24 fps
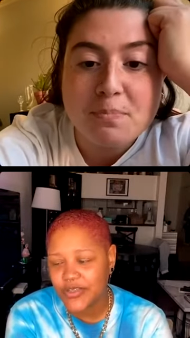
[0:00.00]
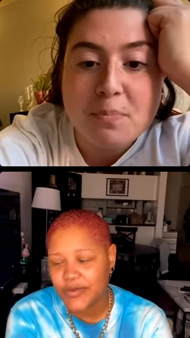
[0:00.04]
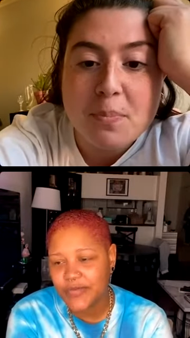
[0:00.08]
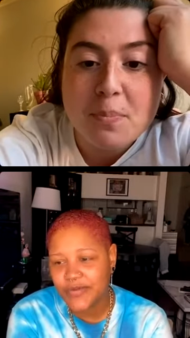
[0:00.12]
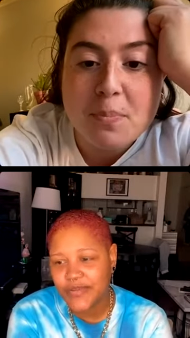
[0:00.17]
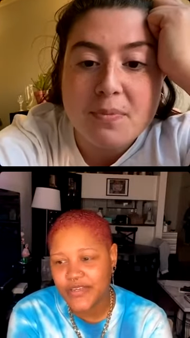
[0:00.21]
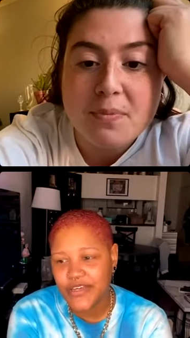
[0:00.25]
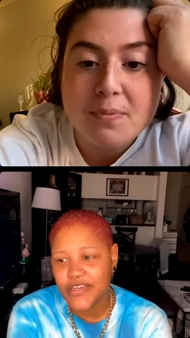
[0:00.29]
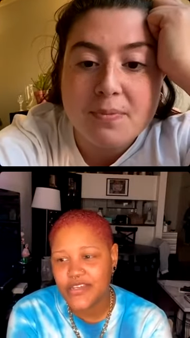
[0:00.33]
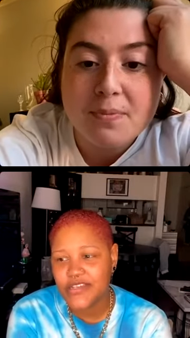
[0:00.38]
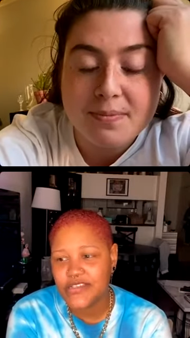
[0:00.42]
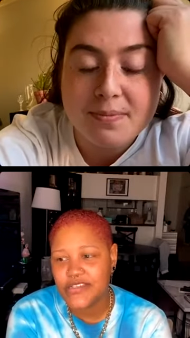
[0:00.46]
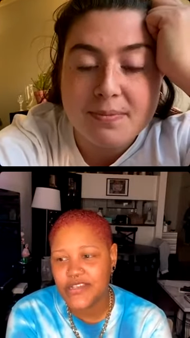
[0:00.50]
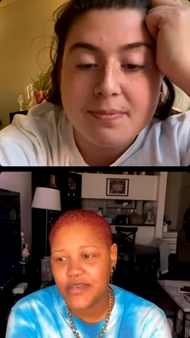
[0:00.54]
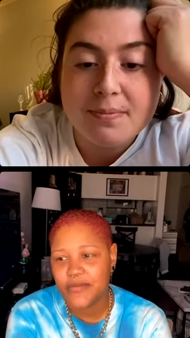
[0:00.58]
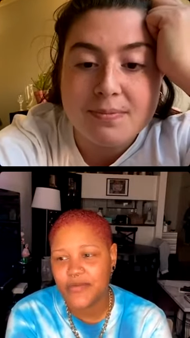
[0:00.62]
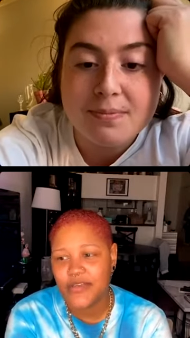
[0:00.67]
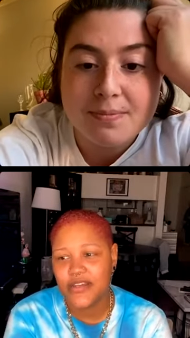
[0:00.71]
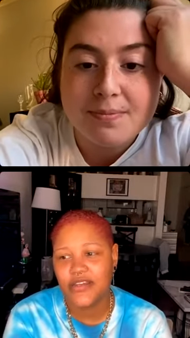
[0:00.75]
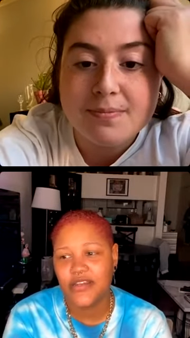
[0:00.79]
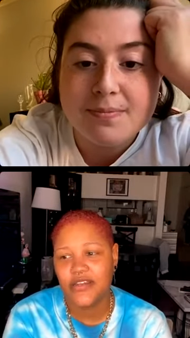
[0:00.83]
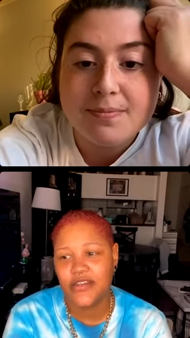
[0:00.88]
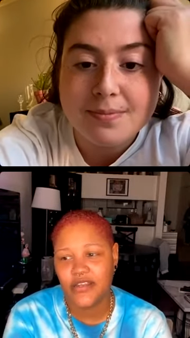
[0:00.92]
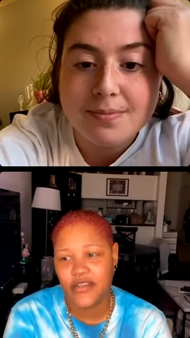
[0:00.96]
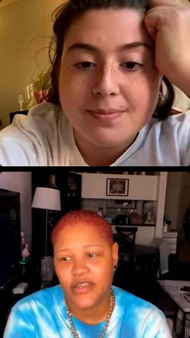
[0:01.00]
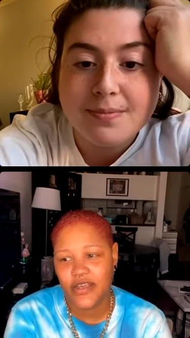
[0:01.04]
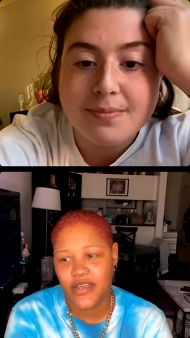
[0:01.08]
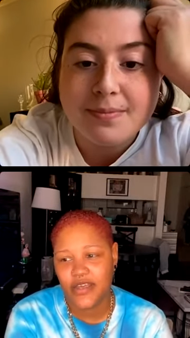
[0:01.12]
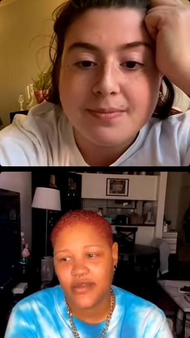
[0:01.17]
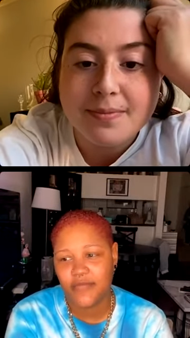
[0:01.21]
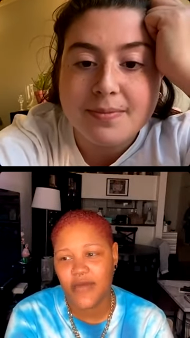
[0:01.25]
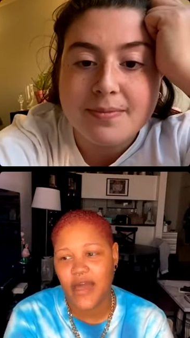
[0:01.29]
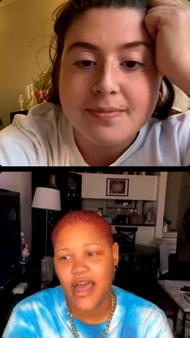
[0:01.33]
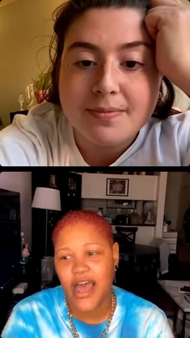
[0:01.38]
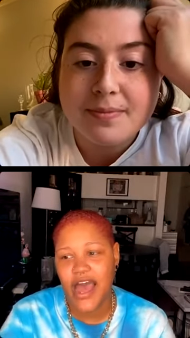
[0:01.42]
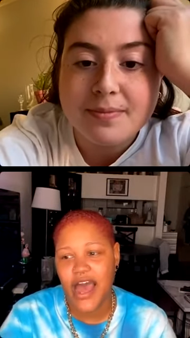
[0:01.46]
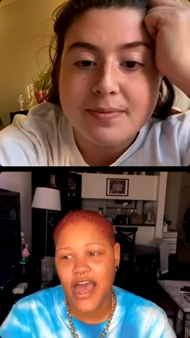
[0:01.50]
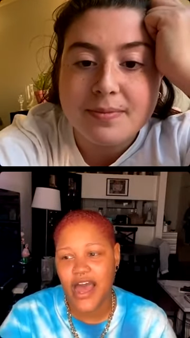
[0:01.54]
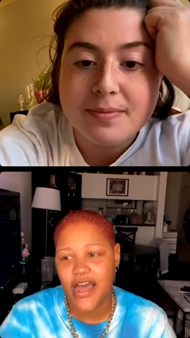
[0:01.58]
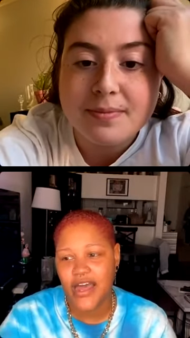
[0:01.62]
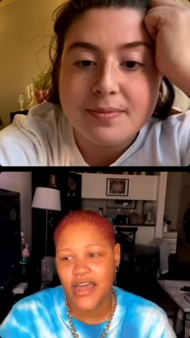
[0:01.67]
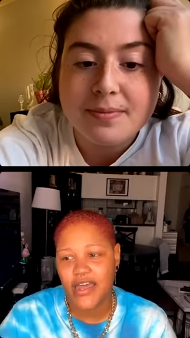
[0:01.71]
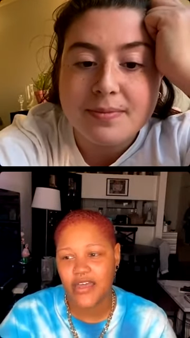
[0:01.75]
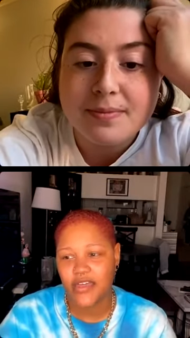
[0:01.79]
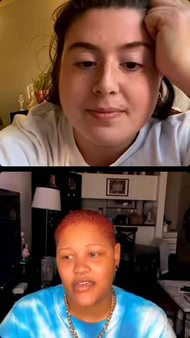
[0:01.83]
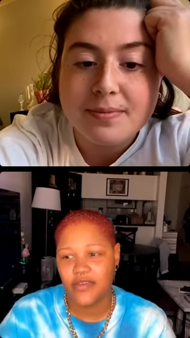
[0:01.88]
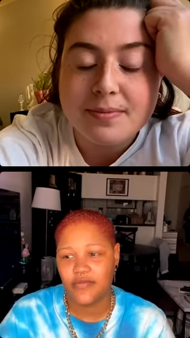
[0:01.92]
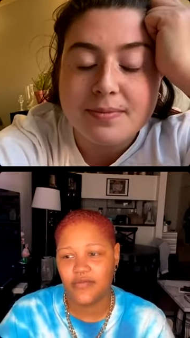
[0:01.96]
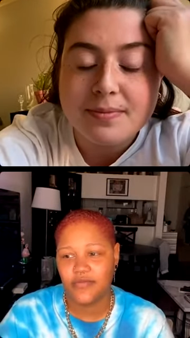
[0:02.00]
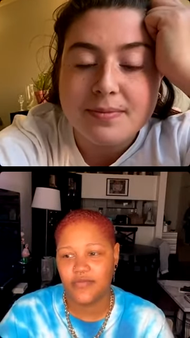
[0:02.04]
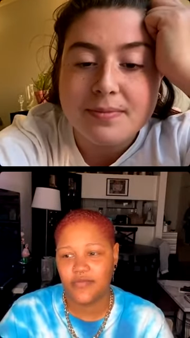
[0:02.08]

Speaker 1: because, I mean, I,